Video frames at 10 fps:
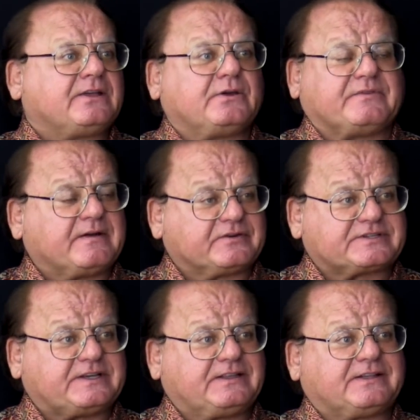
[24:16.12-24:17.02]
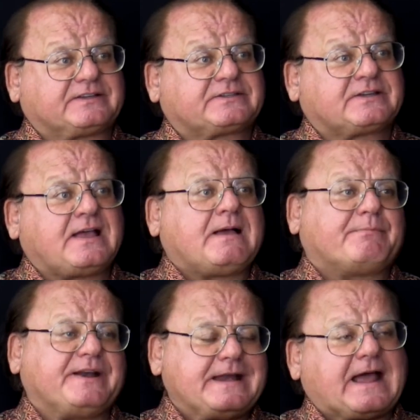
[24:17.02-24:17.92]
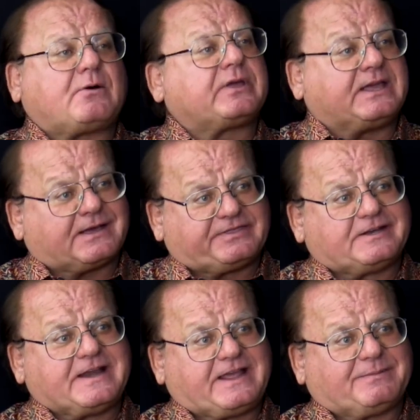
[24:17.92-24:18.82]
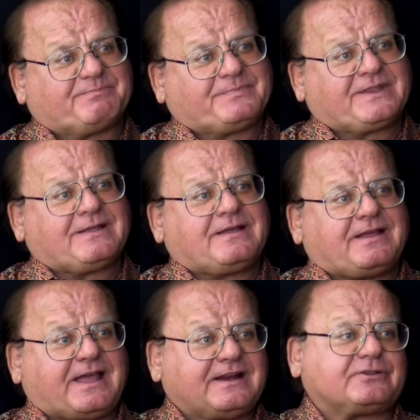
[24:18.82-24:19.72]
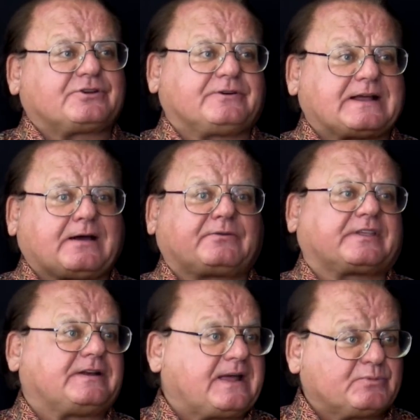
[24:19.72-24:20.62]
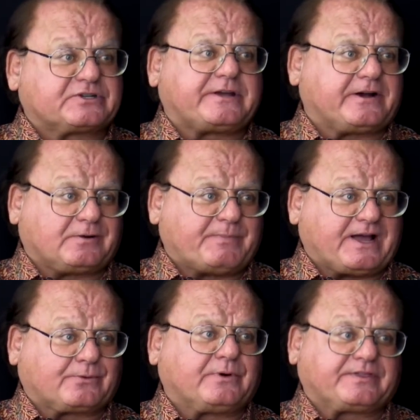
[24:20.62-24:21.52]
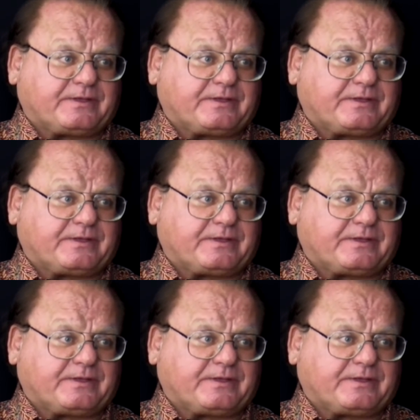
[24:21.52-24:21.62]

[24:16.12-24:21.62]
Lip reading: you've never seen this. But now he had the name. And it turned out the name was Carroll Beckwith,